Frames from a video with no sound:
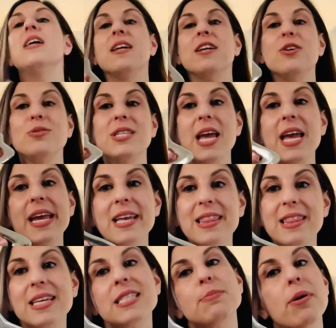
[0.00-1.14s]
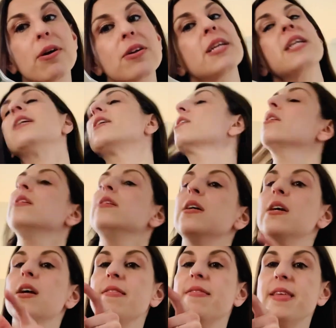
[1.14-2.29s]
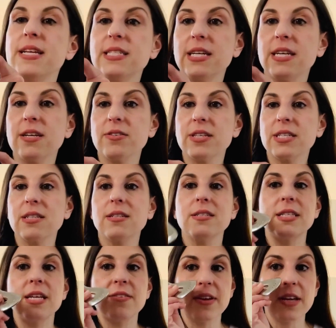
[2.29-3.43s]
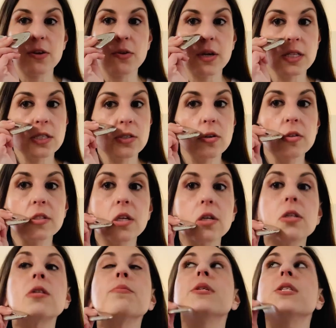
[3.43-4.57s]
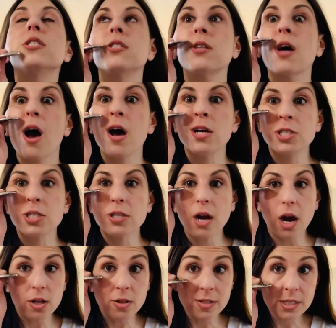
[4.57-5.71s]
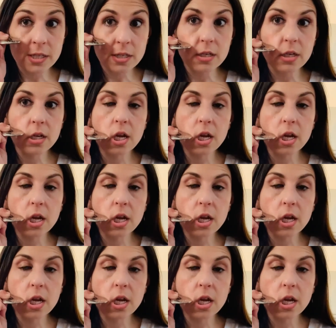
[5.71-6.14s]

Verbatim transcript: You take this part here, this here, this little divot, you can sort of start to massage your collagen.